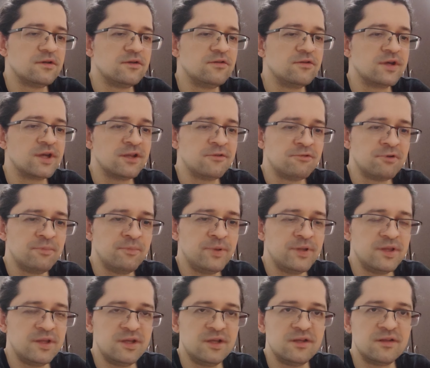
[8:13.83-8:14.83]
You can
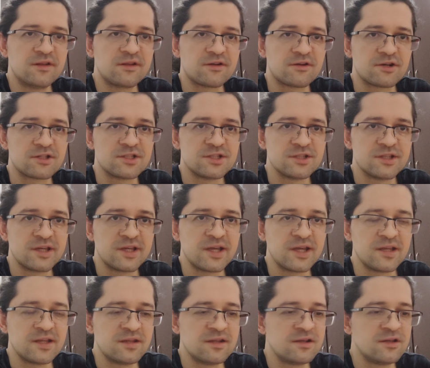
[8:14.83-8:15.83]
repeat the instruction
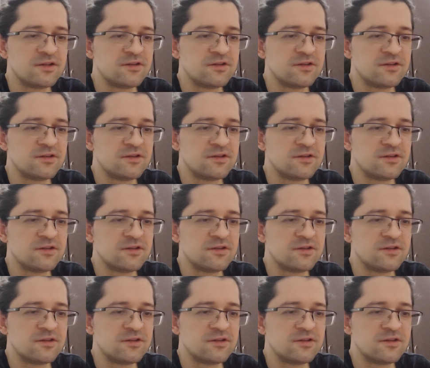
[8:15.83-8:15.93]
again